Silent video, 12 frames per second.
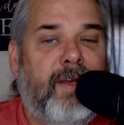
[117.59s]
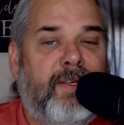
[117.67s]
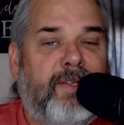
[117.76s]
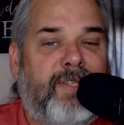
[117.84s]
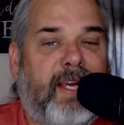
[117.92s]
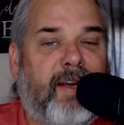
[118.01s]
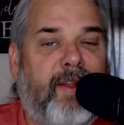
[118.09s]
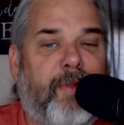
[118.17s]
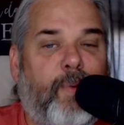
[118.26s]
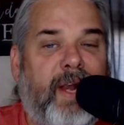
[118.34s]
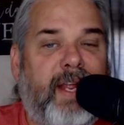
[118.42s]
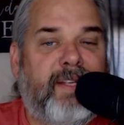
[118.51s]
2nd of the
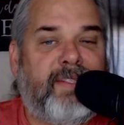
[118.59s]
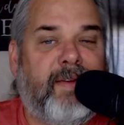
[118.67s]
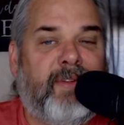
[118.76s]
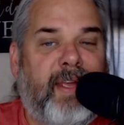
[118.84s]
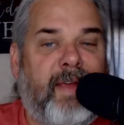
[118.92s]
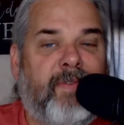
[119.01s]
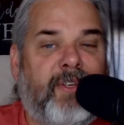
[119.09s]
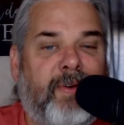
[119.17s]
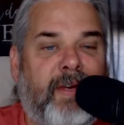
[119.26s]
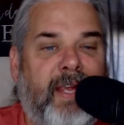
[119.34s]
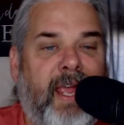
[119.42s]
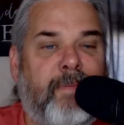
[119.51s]
187th
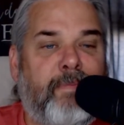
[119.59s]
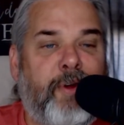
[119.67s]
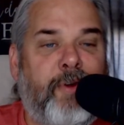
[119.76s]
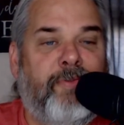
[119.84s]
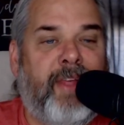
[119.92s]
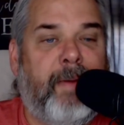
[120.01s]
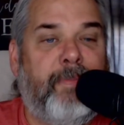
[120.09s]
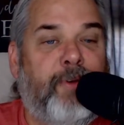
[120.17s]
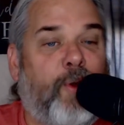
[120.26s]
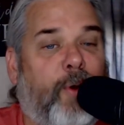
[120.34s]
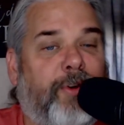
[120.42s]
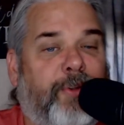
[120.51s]
Infantry, and move them
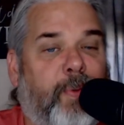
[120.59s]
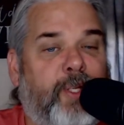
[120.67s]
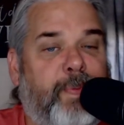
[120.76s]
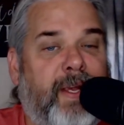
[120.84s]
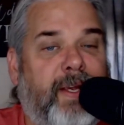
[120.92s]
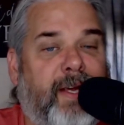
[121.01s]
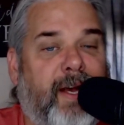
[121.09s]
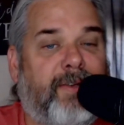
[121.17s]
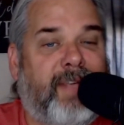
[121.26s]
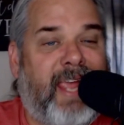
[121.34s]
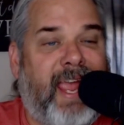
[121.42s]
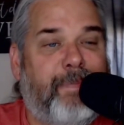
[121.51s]
north to what's being called
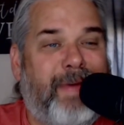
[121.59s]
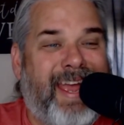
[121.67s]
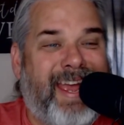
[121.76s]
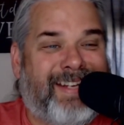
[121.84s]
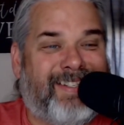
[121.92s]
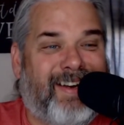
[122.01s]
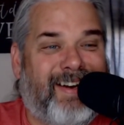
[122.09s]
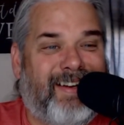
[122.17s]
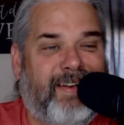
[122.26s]
Camp Exxon.